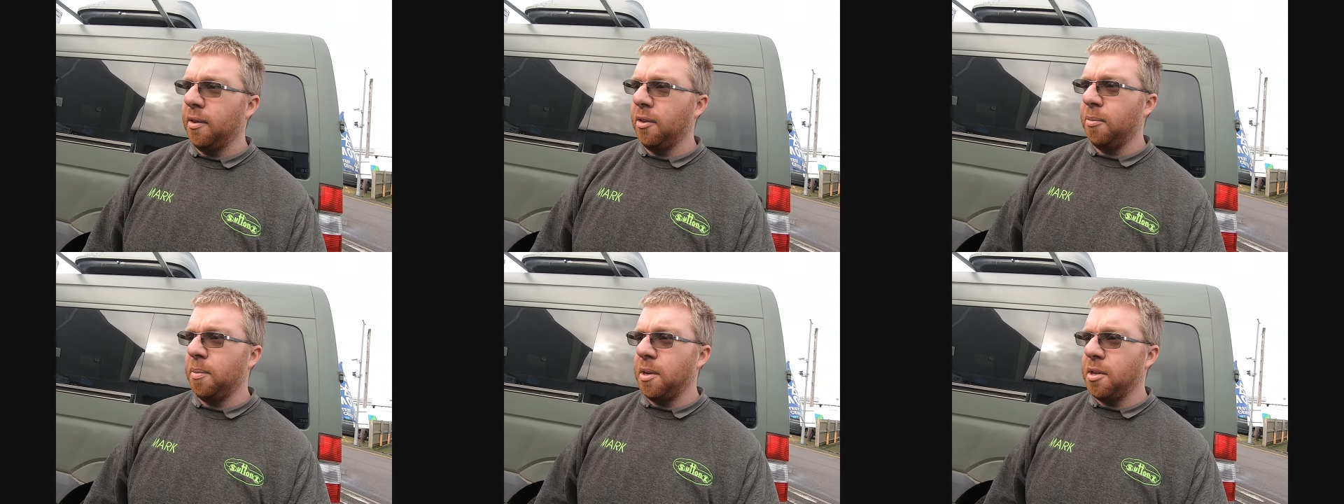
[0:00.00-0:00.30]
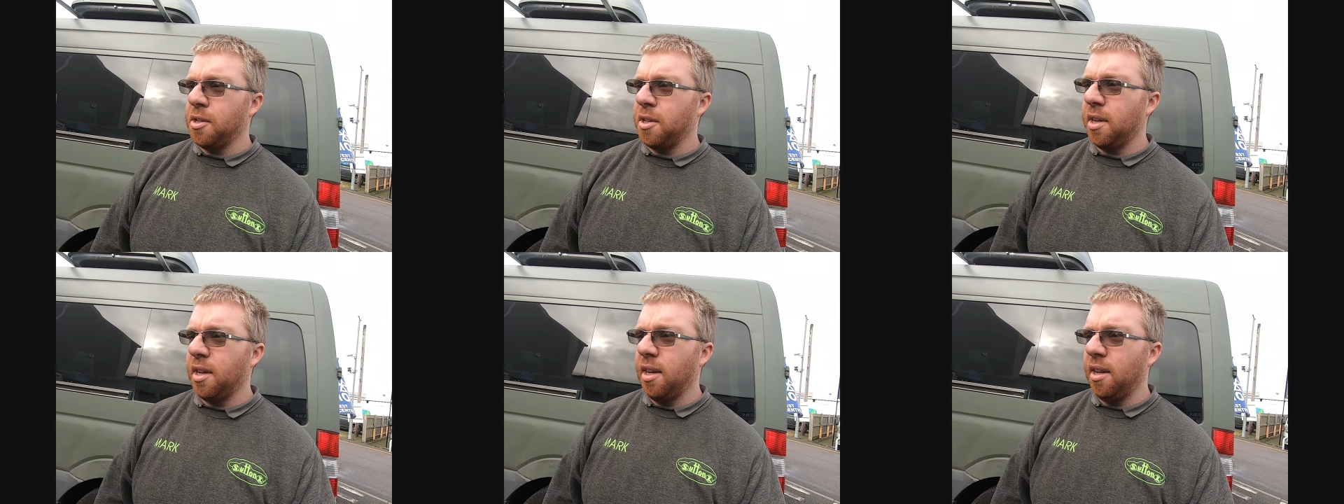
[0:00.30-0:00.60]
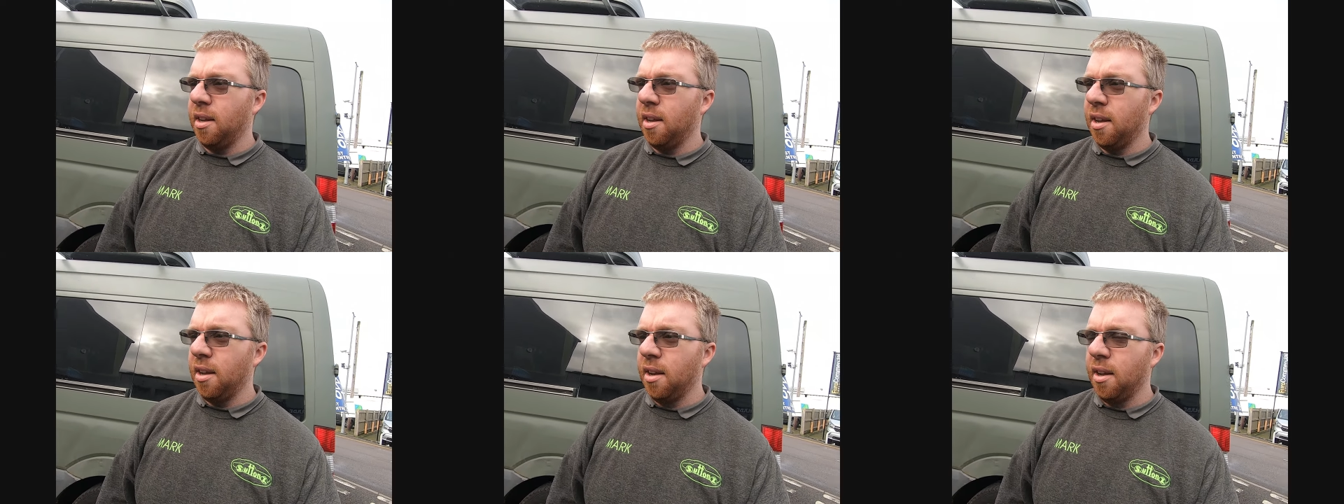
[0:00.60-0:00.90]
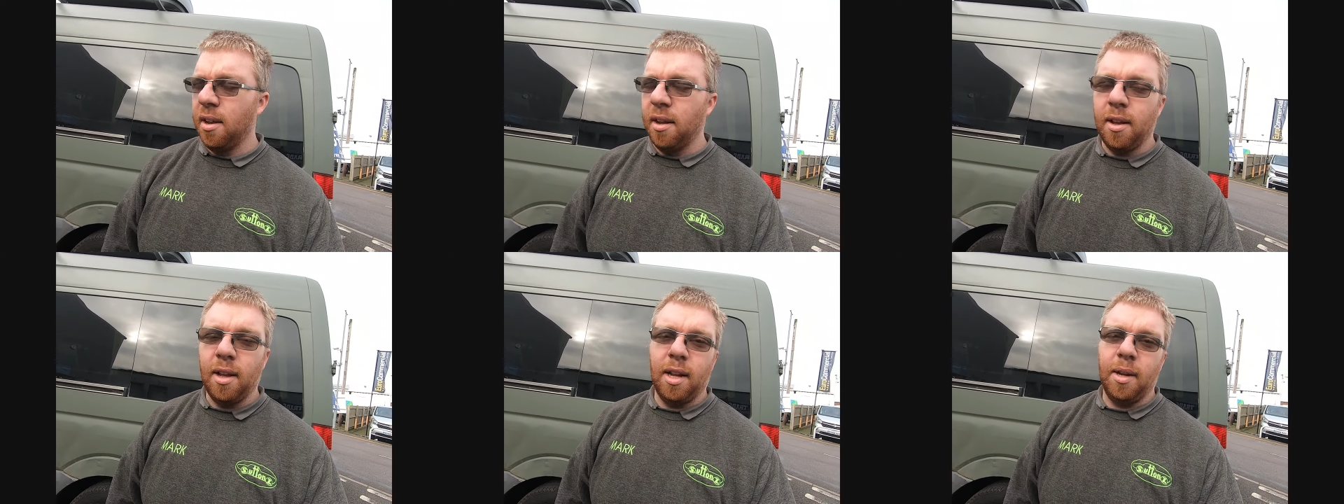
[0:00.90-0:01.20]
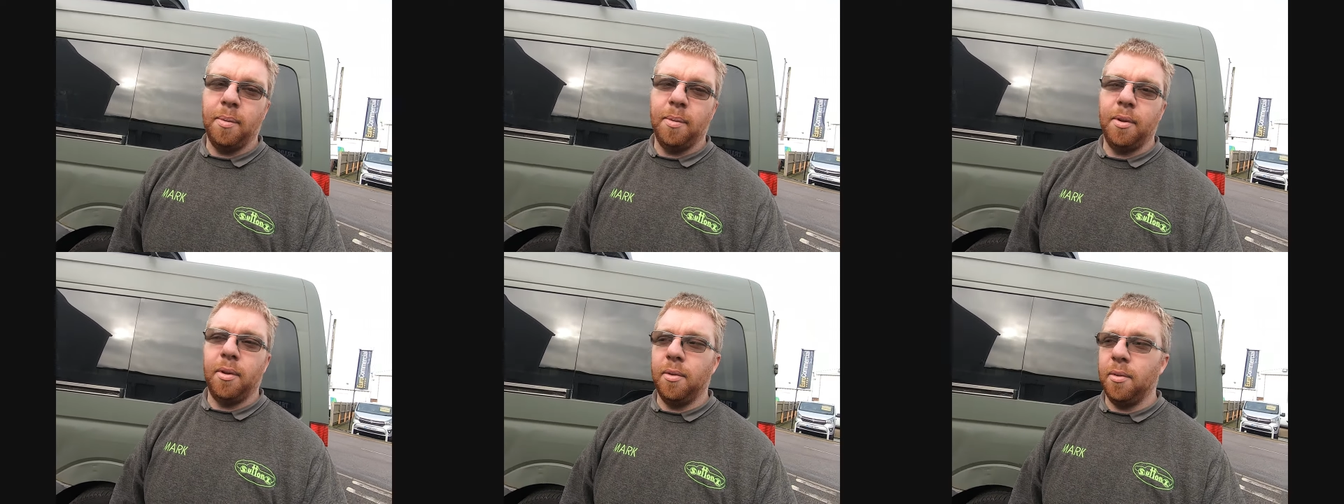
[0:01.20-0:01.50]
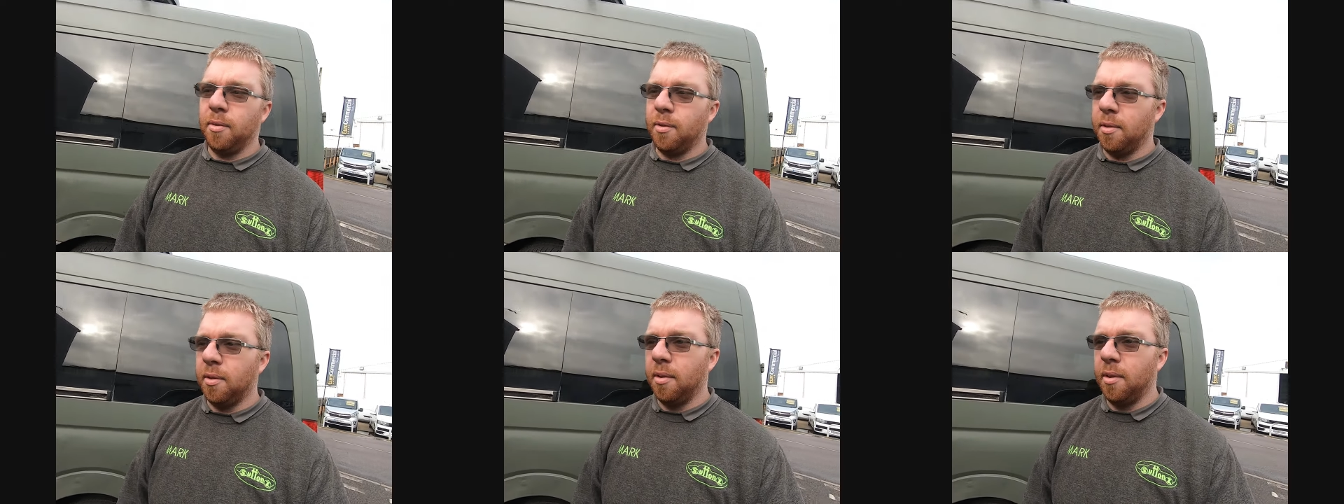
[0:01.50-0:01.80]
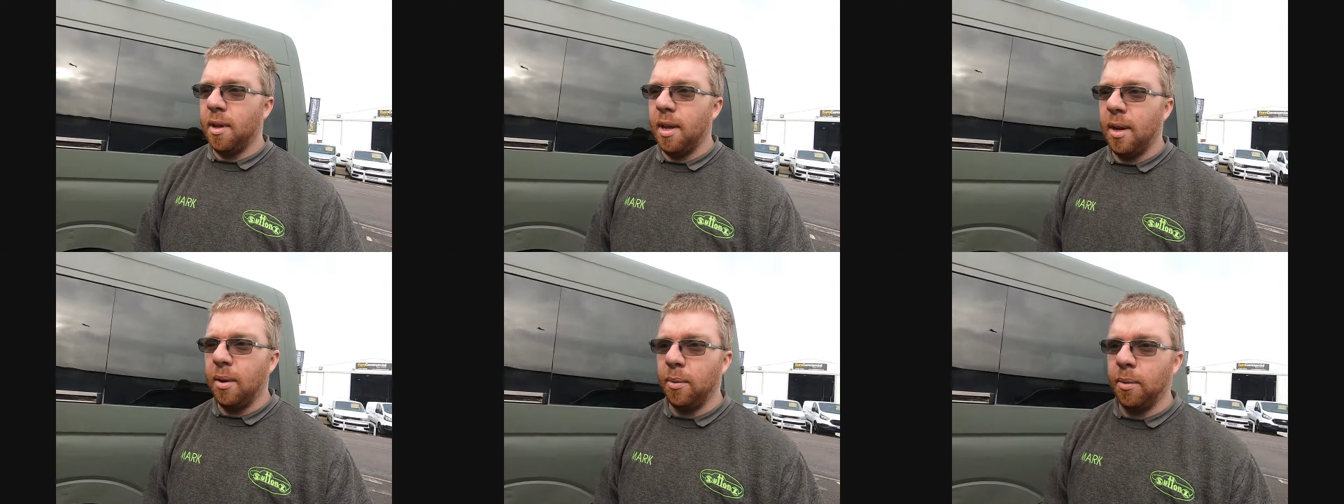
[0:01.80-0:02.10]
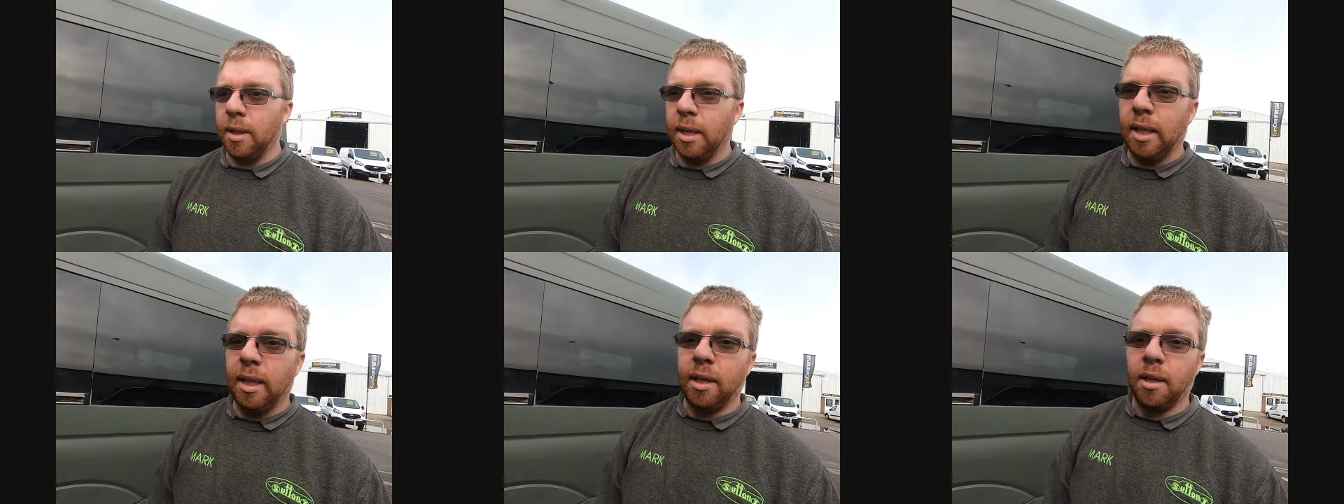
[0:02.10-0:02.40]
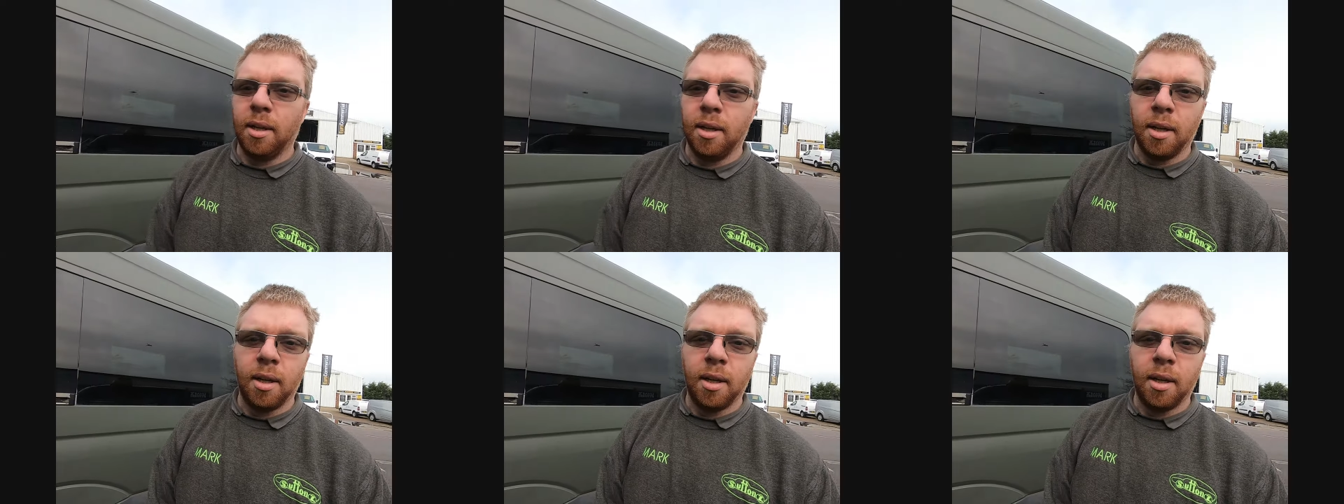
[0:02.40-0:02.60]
especially anyone who's elderly.